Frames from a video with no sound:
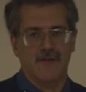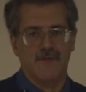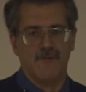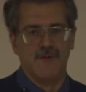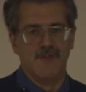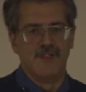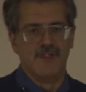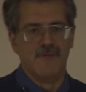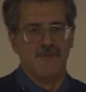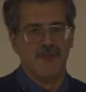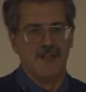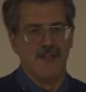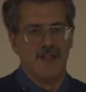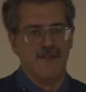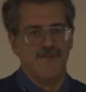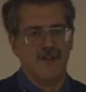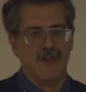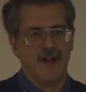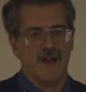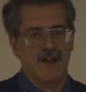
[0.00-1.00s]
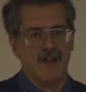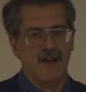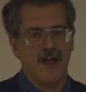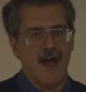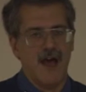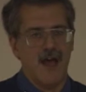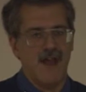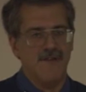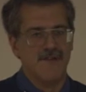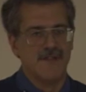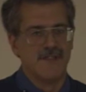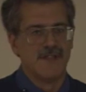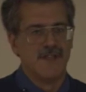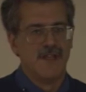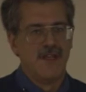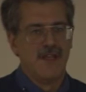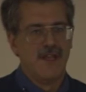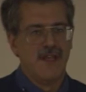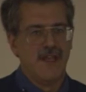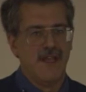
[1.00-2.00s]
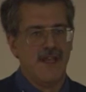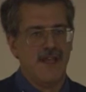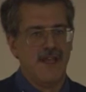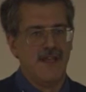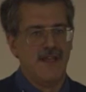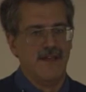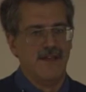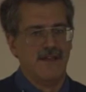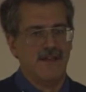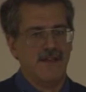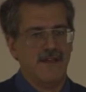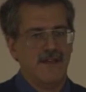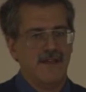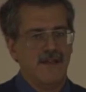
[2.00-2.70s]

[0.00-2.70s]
we should be living our lives in